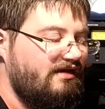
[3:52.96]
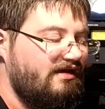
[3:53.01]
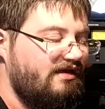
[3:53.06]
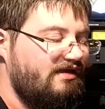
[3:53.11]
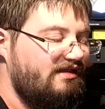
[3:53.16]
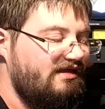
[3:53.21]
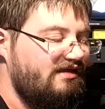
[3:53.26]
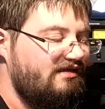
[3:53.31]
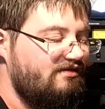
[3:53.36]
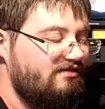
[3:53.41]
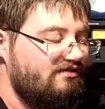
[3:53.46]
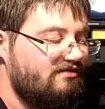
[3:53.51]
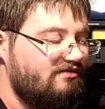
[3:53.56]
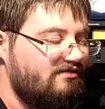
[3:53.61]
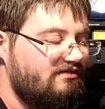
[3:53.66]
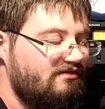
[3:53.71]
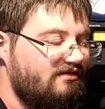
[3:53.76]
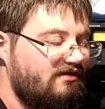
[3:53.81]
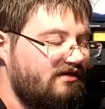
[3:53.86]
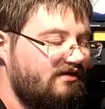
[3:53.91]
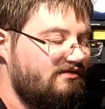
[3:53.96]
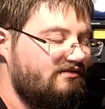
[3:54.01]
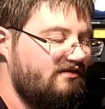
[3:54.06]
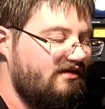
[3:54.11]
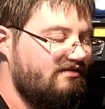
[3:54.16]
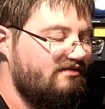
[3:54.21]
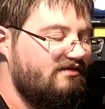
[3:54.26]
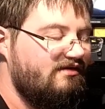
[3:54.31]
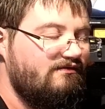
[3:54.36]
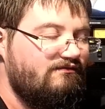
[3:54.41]
it is, it
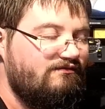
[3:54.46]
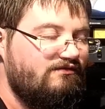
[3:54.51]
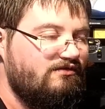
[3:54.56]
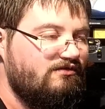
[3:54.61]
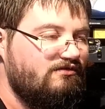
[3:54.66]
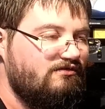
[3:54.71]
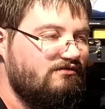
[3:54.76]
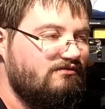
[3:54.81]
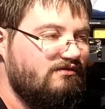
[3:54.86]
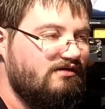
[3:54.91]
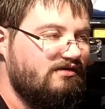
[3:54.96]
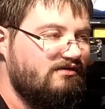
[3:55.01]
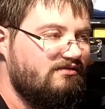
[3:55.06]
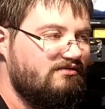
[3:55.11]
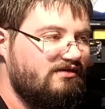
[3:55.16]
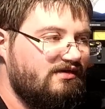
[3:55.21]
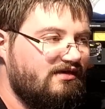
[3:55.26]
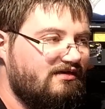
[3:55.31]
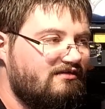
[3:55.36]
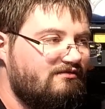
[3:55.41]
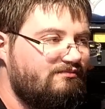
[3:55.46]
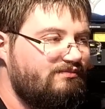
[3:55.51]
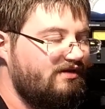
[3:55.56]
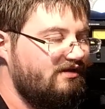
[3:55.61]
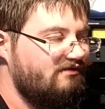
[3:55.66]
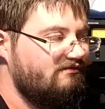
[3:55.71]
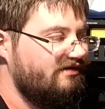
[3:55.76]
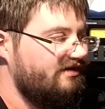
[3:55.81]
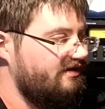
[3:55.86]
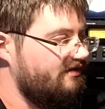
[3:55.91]
does give you the
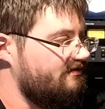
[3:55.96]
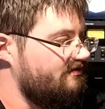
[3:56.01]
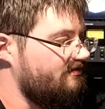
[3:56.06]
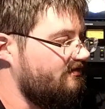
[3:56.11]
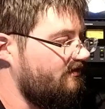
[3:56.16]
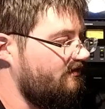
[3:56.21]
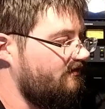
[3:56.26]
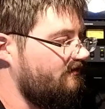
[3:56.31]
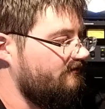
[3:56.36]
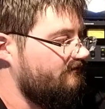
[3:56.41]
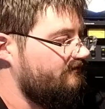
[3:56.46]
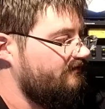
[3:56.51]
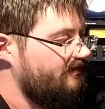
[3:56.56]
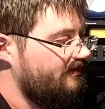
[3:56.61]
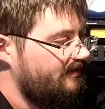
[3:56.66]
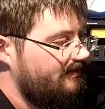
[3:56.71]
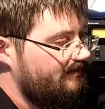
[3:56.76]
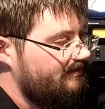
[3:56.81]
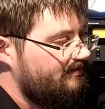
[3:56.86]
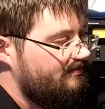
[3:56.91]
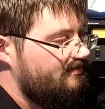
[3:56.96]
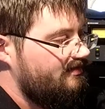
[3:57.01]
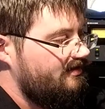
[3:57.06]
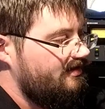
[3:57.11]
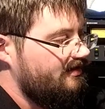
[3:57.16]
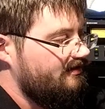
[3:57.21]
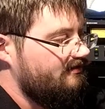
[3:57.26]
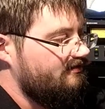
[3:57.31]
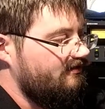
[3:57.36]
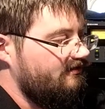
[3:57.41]
experience of
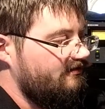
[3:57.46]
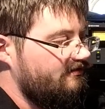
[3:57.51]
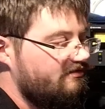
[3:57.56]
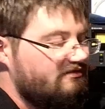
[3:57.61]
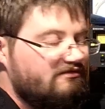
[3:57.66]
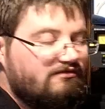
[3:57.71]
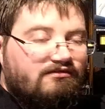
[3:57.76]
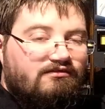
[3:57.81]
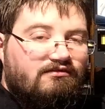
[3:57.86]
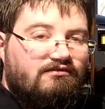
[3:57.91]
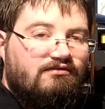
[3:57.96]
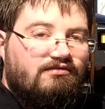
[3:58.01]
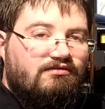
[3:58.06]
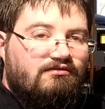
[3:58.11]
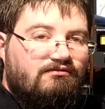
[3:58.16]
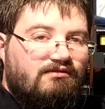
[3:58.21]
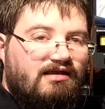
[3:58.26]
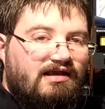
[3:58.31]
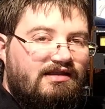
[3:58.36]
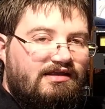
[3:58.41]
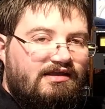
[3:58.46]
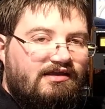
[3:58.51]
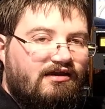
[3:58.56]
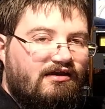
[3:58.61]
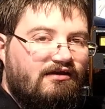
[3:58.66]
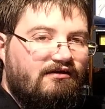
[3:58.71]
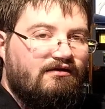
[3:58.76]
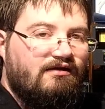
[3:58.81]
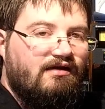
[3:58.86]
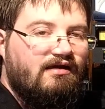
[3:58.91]
sitting close to the
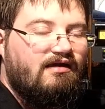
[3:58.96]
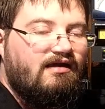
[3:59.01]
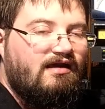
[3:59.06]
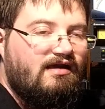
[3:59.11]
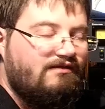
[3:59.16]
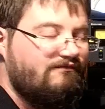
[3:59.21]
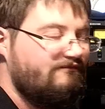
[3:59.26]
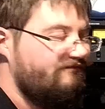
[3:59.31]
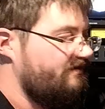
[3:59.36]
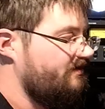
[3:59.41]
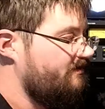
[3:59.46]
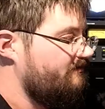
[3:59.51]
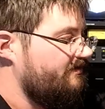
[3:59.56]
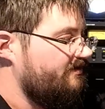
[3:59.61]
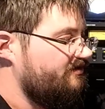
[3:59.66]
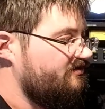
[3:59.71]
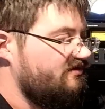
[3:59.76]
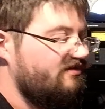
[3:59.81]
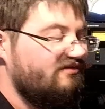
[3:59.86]
radio and varying the